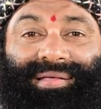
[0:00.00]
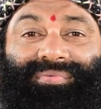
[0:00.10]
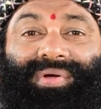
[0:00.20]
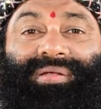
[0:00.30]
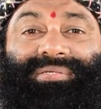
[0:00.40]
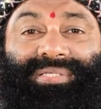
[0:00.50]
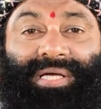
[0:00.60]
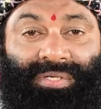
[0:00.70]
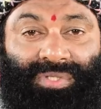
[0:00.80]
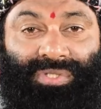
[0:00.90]
he went and
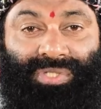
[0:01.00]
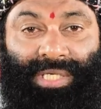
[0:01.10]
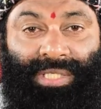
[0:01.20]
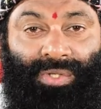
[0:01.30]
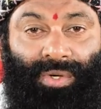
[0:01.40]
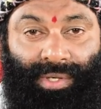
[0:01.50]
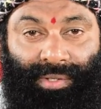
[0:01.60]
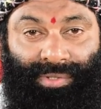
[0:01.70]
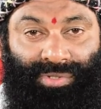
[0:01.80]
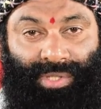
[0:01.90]
sat in the dining hall
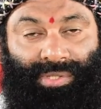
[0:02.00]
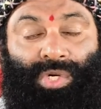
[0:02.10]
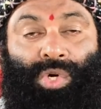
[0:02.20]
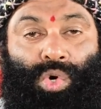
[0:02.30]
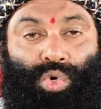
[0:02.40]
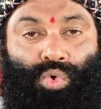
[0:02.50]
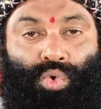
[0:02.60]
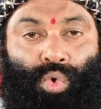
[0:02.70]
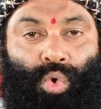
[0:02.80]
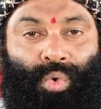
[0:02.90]
and he said,
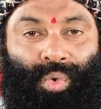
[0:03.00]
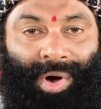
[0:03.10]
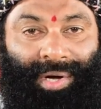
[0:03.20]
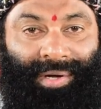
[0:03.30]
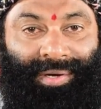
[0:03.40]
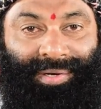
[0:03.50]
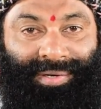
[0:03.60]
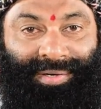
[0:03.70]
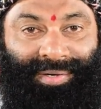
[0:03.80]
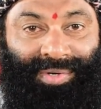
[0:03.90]
no work,
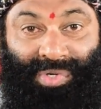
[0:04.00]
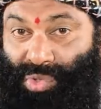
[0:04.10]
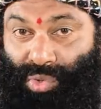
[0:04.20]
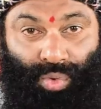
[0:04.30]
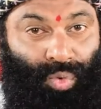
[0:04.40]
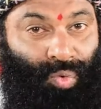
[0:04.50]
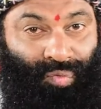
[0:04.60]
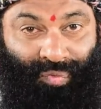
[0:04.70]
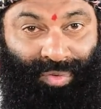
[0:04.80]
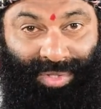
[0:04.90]
no
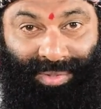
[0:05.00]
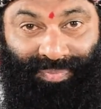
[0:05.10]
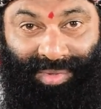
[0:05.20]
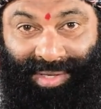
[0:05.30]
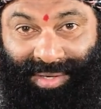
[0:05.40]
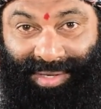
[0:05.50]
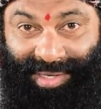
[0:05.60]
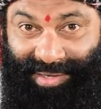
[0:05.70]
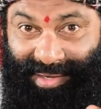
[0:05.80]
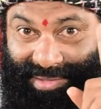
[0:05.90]
food.
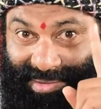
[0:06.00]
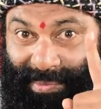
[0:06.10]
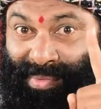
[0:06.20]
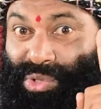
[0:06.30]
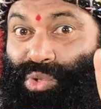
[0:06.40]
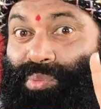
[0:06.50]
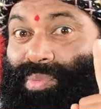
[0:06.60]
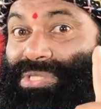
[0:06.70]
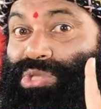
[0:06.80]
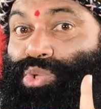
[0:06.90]
That means you
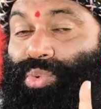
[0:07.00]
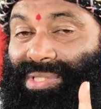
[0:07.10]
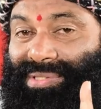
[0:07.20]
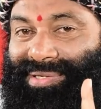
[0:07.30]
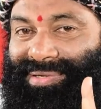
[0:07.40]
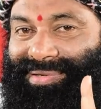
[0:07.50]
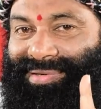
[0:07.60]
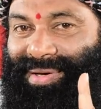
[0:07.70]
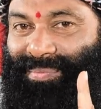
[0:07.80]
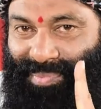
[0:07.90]
must sweat.
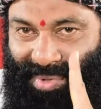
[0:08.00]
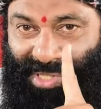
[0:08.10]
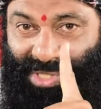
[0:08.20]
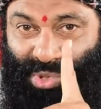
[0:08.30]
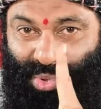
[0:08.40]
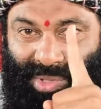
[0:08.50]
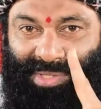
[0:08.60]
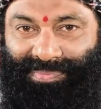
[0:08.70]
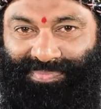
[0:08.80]
Please sweat.